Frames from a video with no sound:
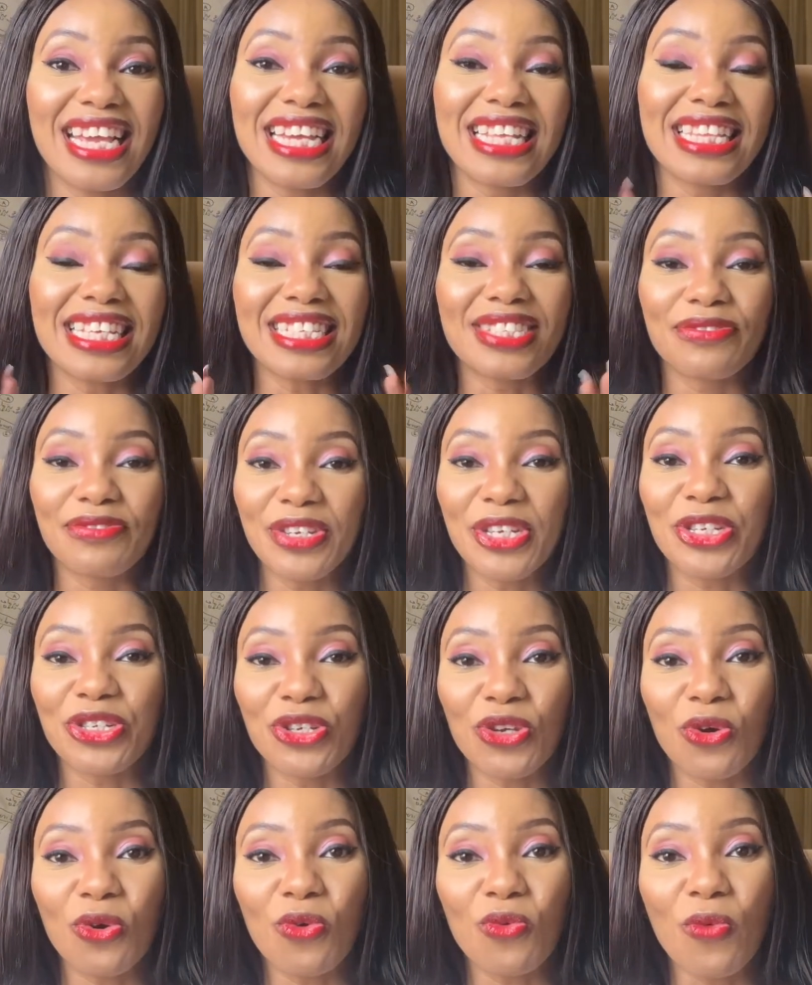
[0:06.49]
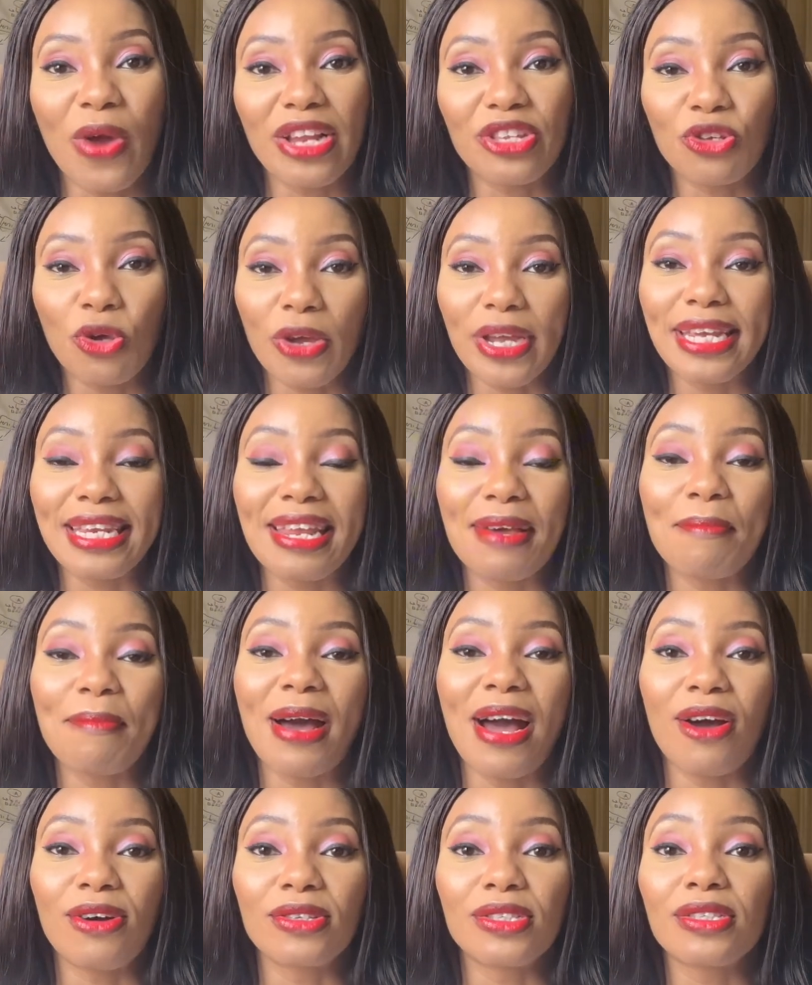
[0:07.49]
In this video, we're talking
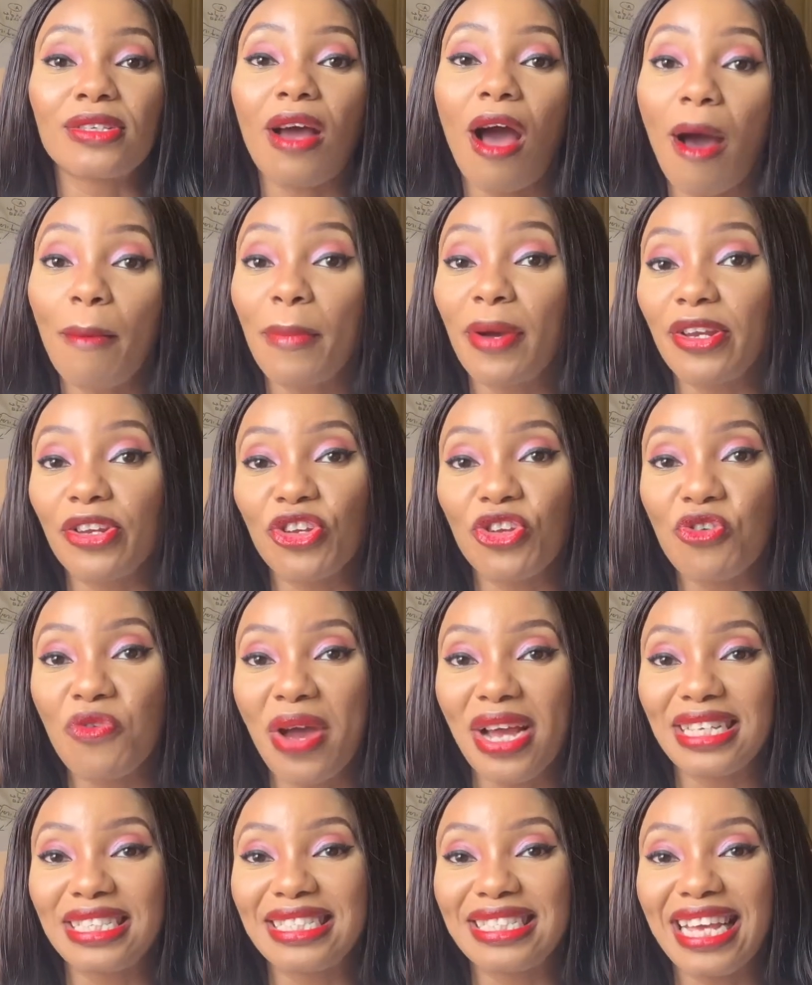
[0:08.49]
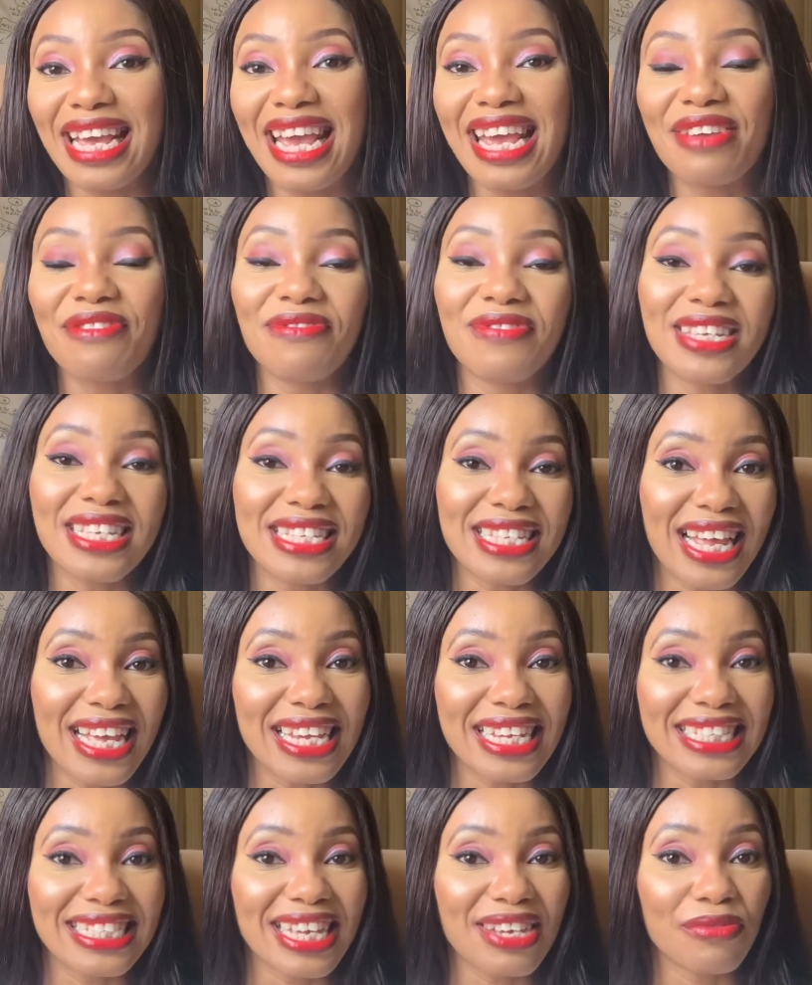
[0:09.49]
about common USA
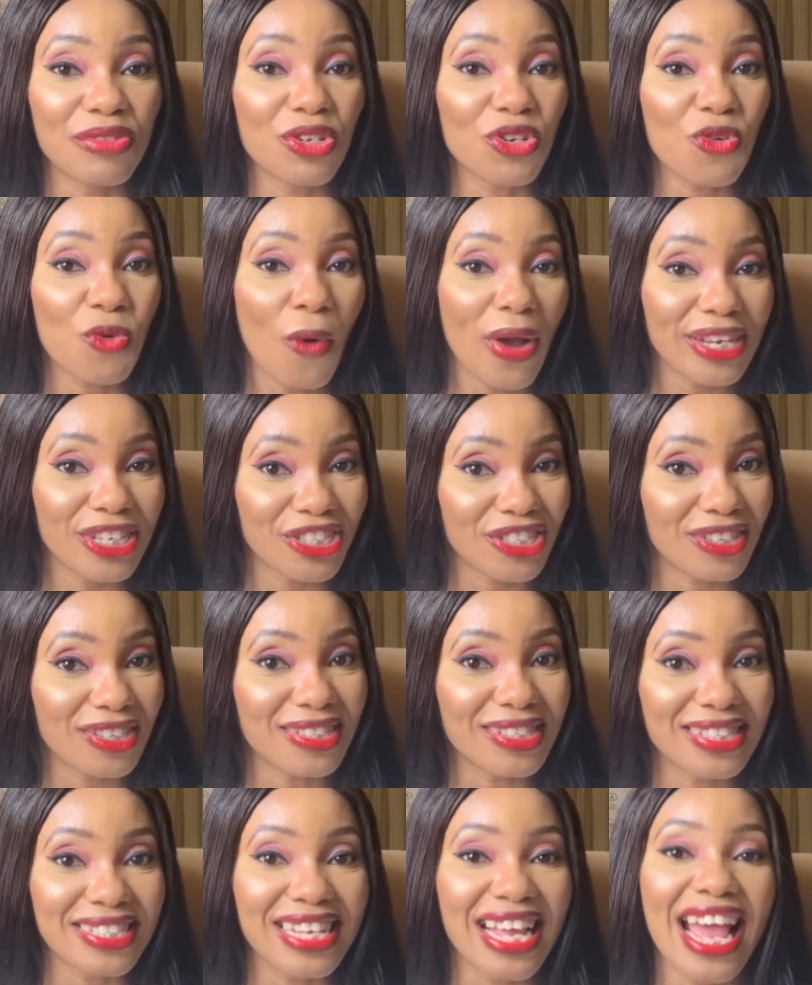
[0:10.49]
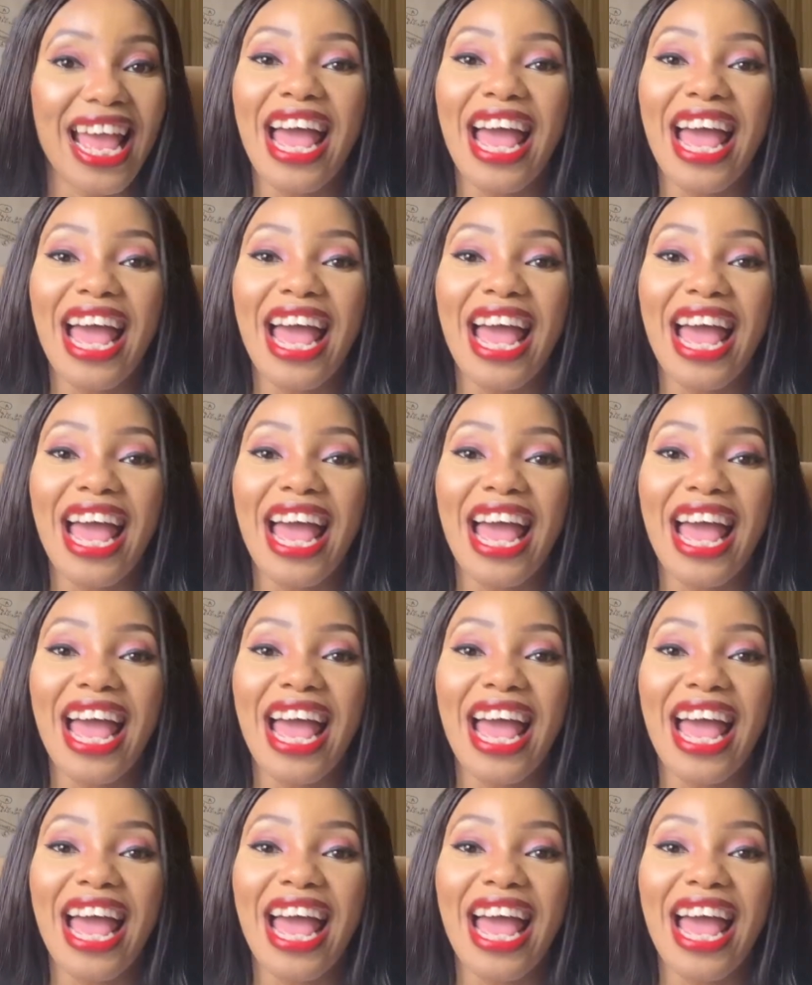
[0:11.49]
visa interview questions